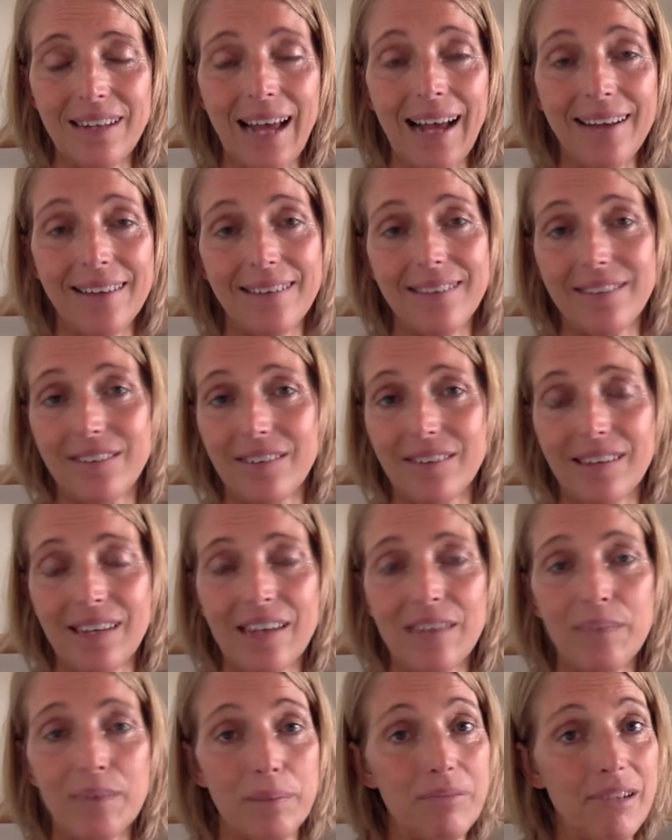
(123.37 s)
actually just
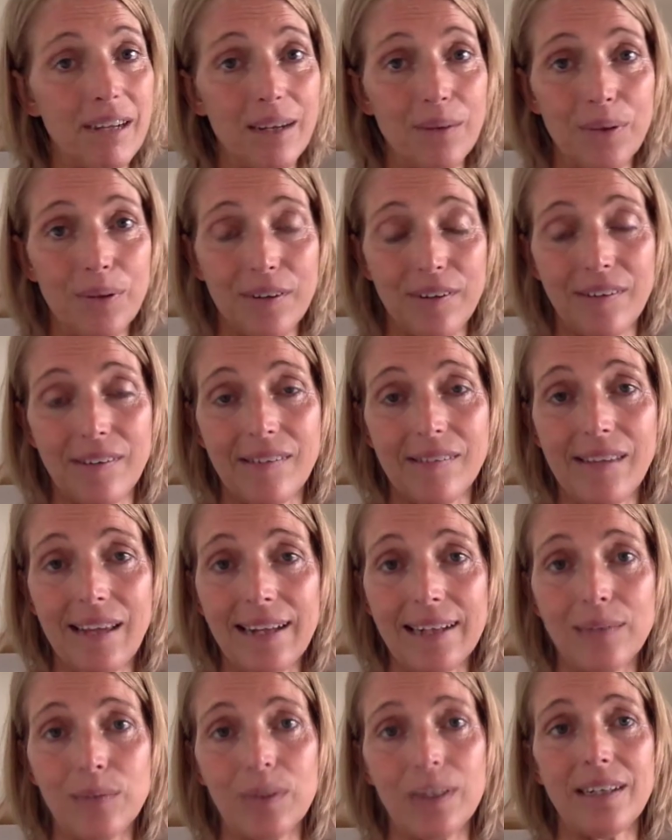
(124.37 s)
gave me a break, which is
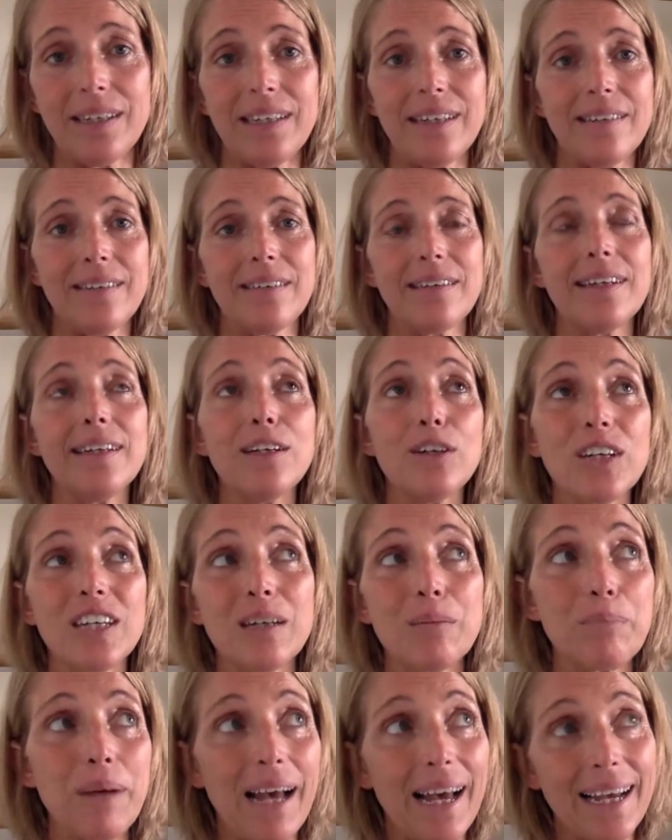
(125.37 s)
exactly what I needed. And
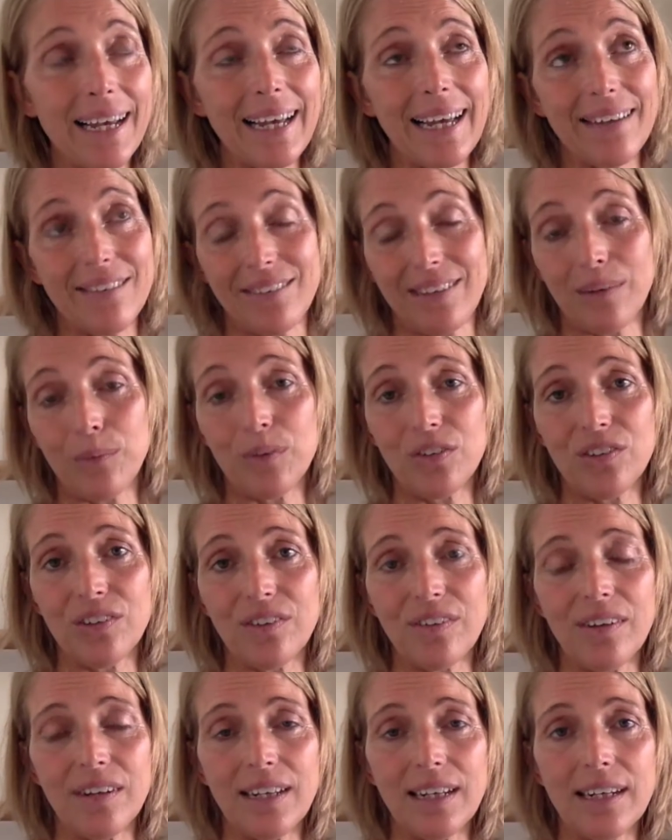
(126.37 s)
looking back, actually, I wish
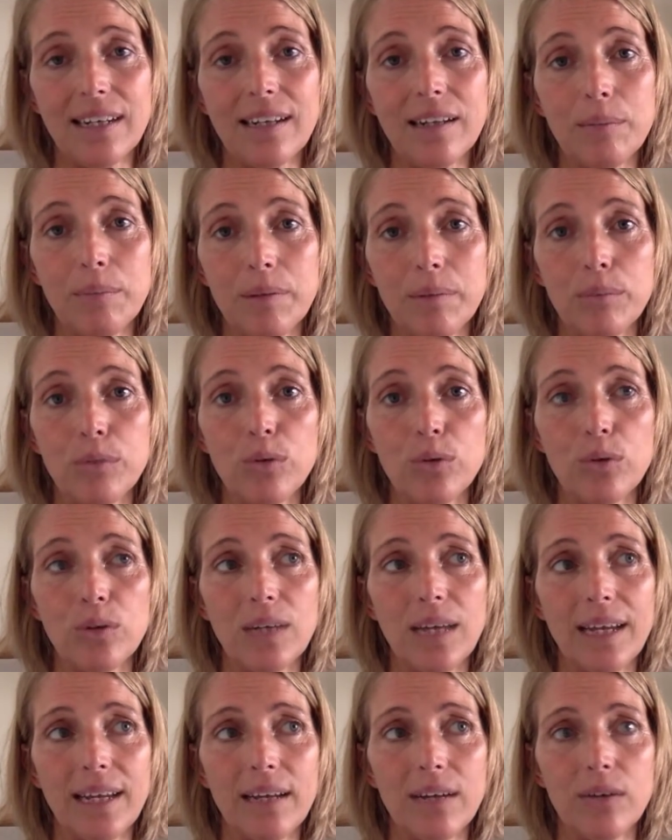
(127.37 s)
I'd done a little bit more,
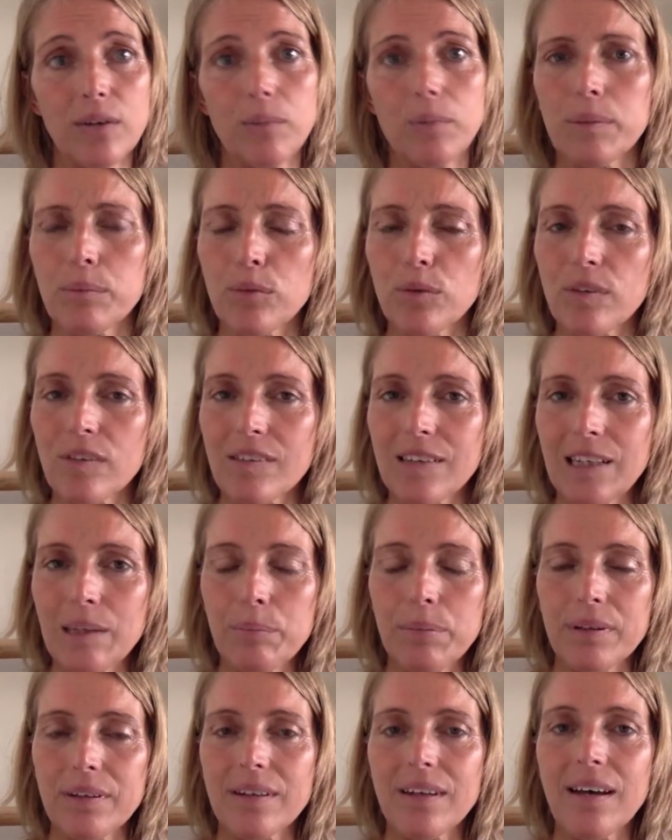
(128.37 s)
like got a bit more
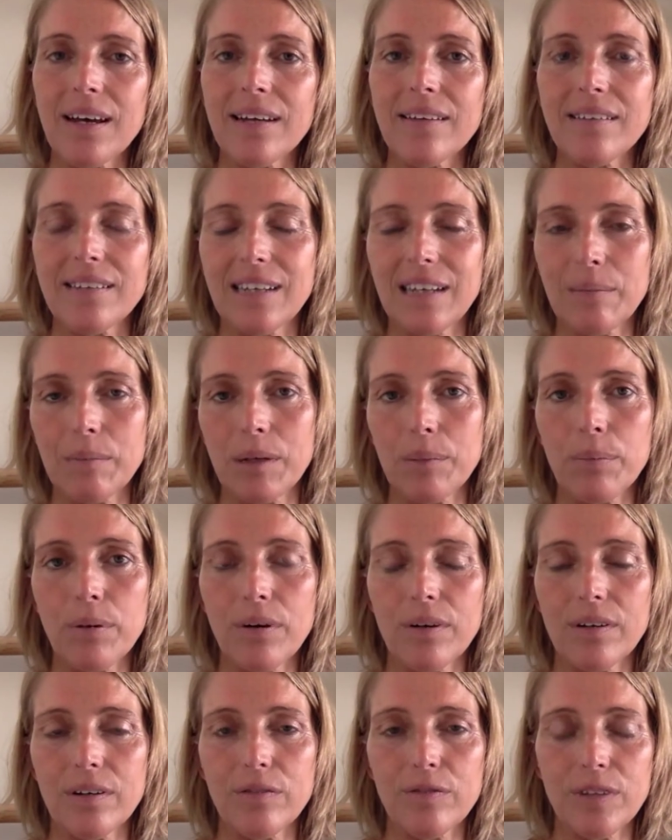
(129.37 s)
sleep at night and let my
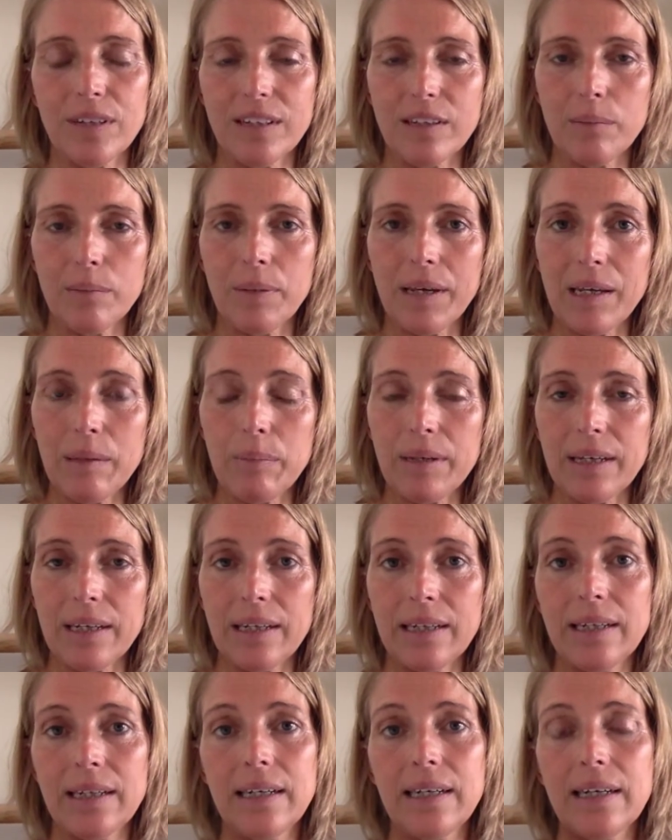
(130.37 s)
partner feed the baby.
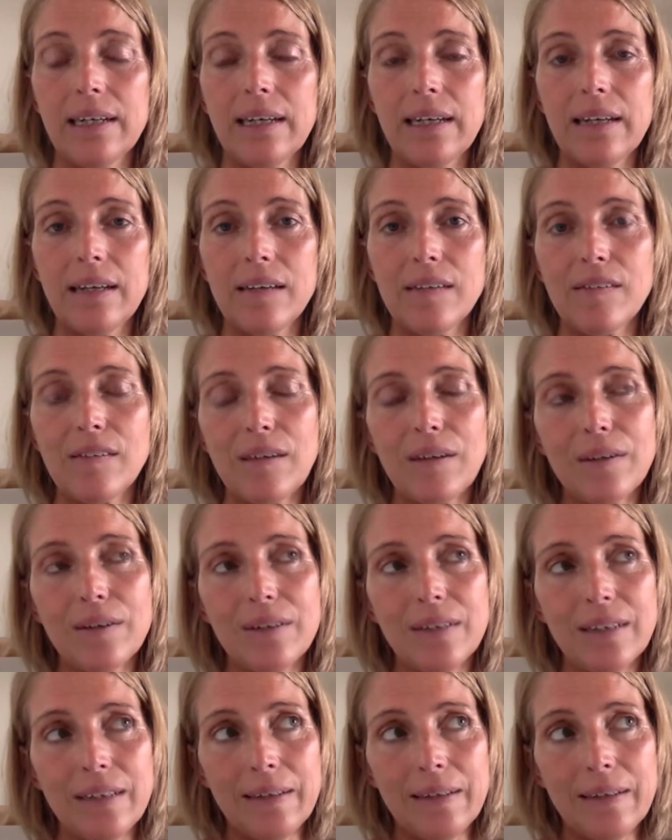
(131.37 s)
So,